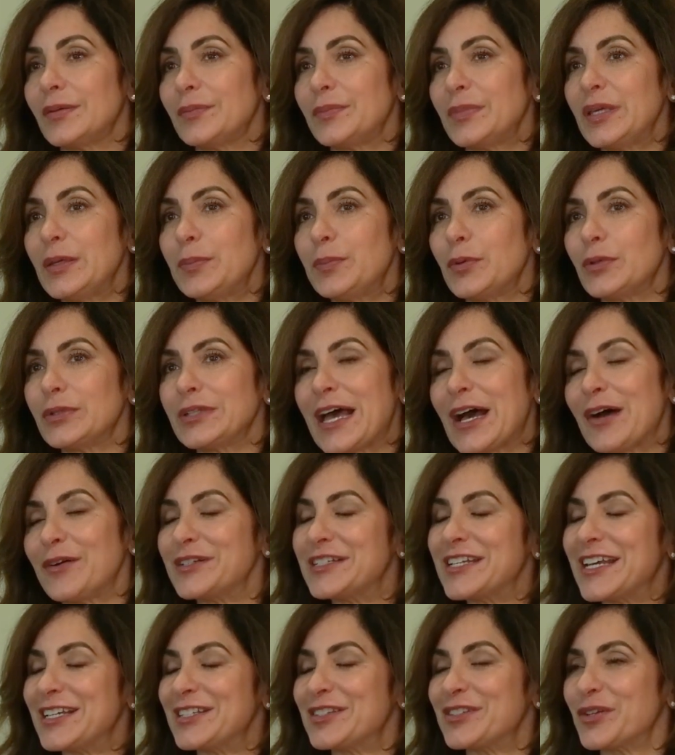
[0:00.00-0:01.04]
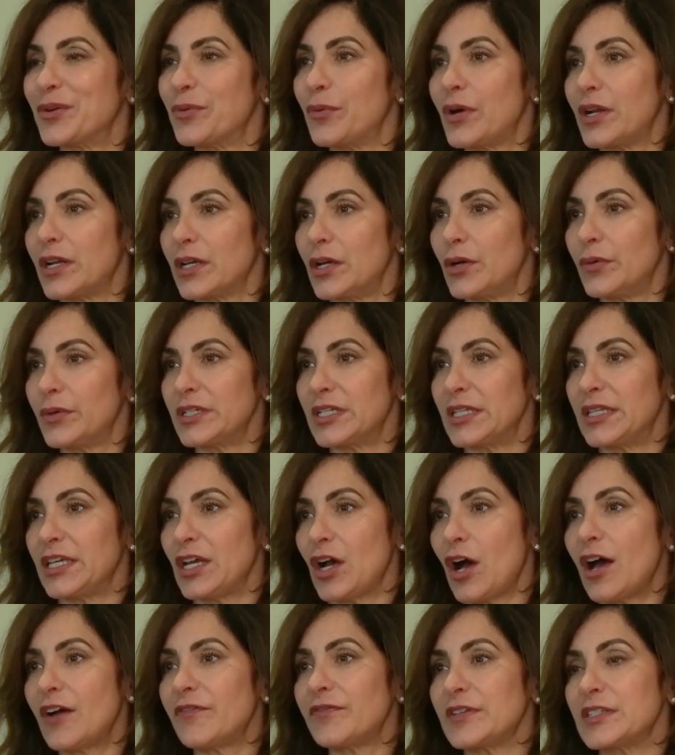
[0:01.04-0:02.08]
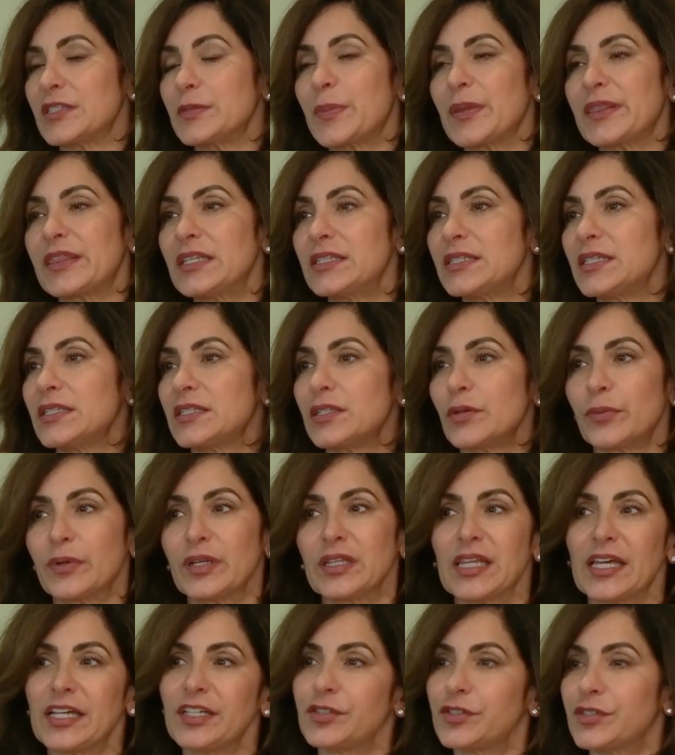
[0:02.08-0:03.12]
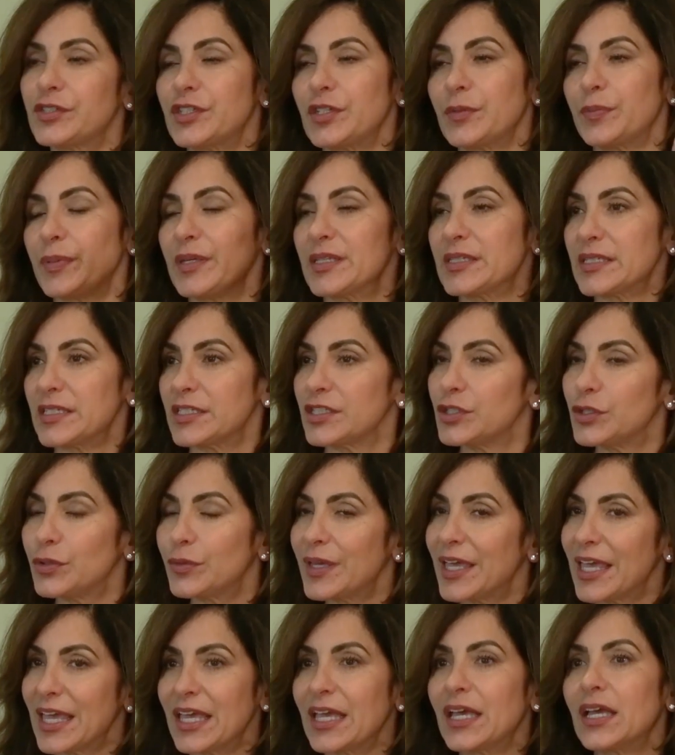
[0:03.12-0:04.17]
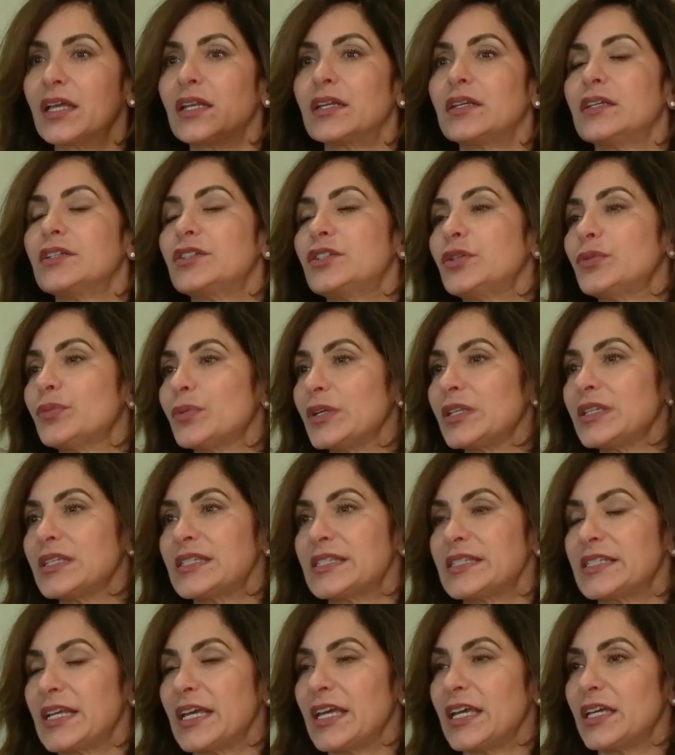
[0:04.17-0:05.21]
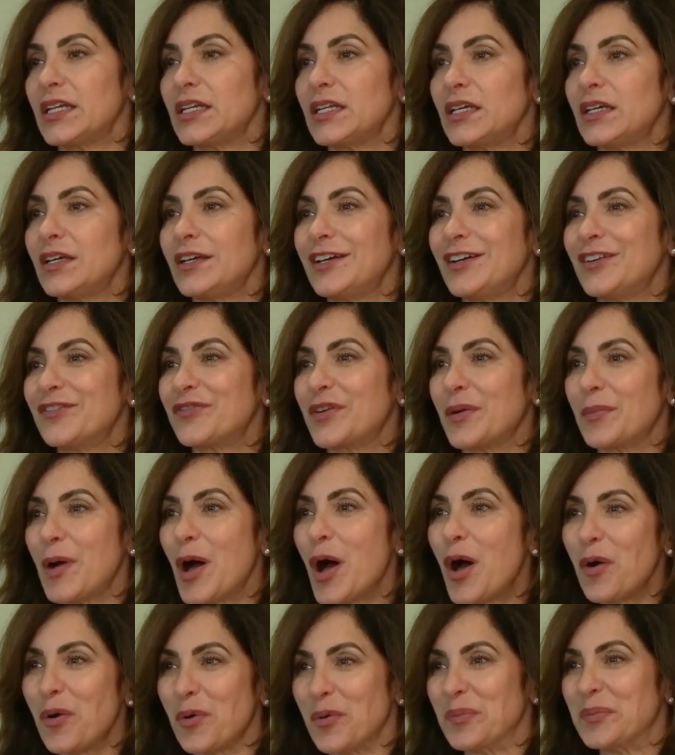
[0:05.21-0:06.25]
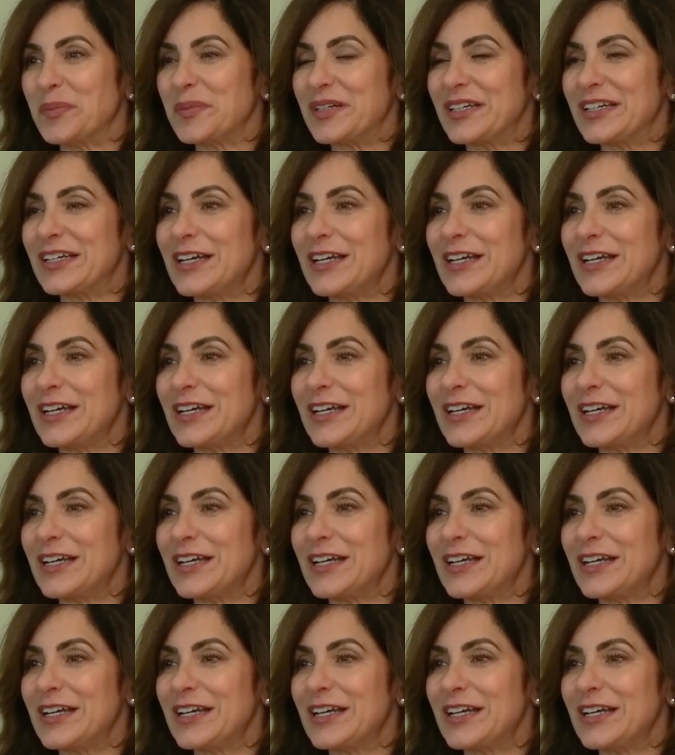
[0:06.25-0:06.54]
people nowadays don't want to go into the office, but this is a relationship business. You can't do real estate from home.